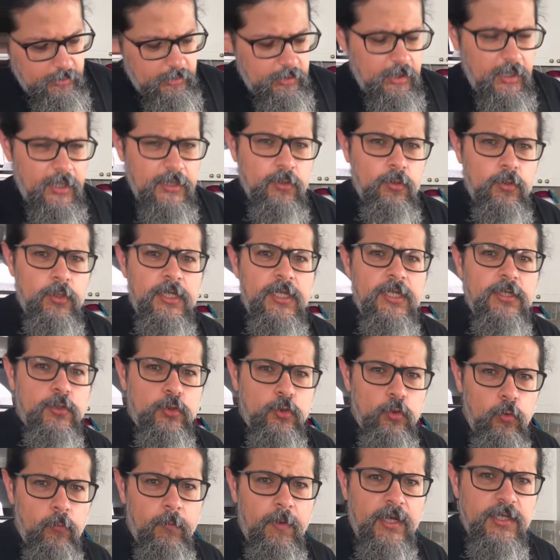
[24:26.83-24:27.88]
I don't need
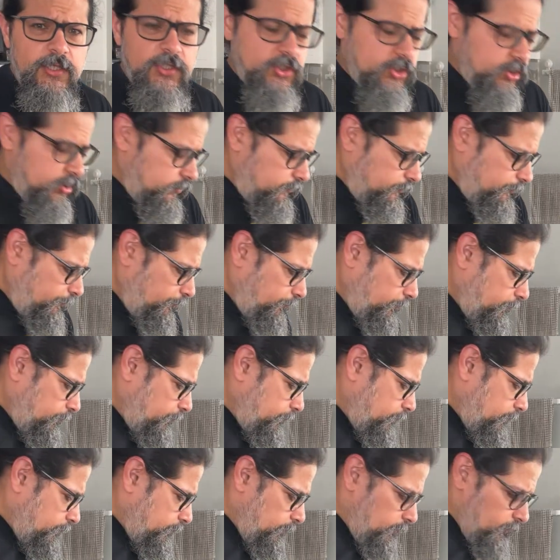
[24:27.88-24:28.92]
too much,
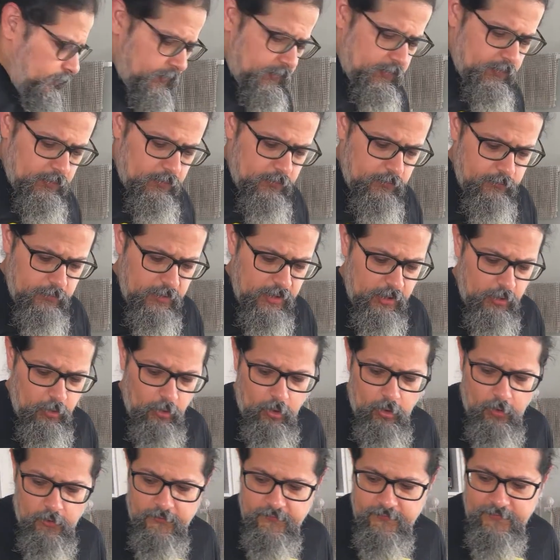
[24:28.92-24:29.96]

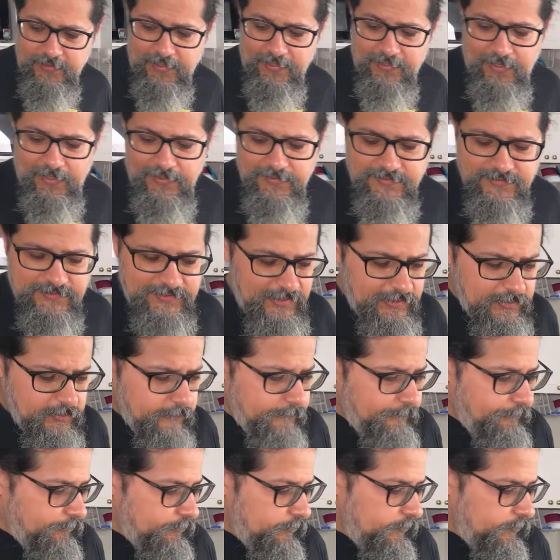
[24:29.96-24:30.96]
because like I said,